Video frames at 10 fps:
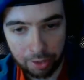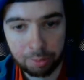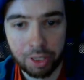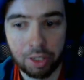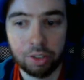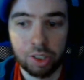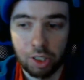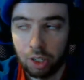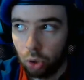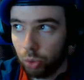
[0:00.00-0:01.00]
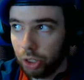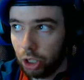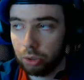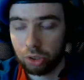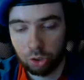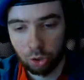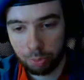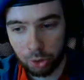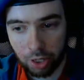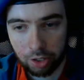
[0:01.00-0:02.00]
Because when you go as a group, you
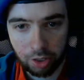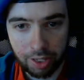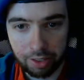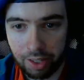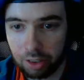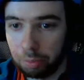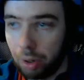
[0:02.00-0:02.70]
kind of like deathball